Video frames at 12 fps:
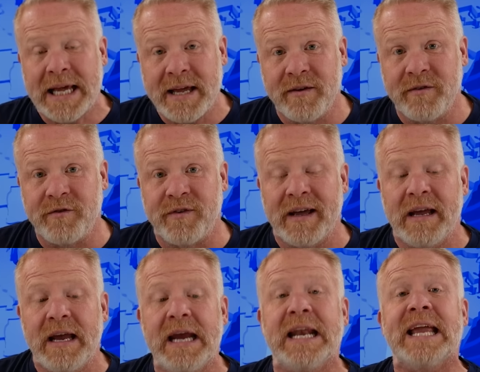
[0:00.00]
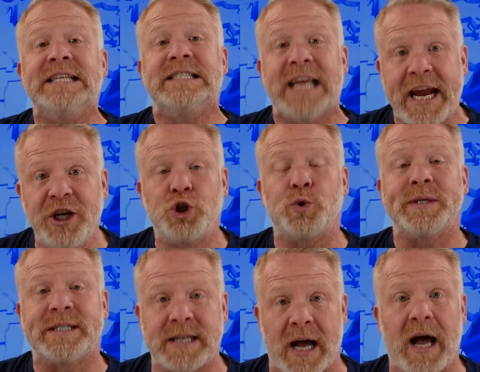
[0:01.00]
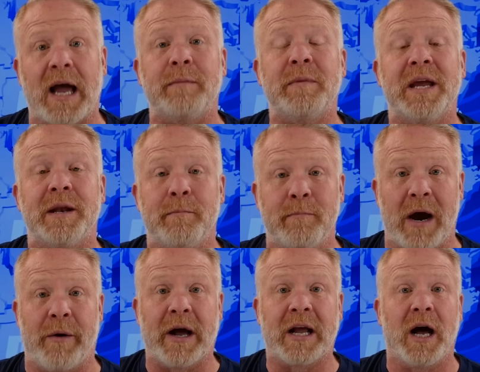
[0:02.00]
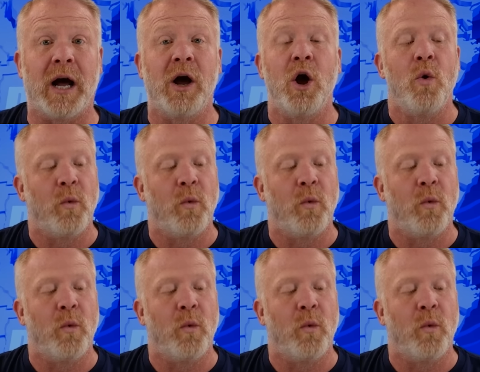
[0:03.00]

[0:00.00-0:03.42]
live in a dangerous time in America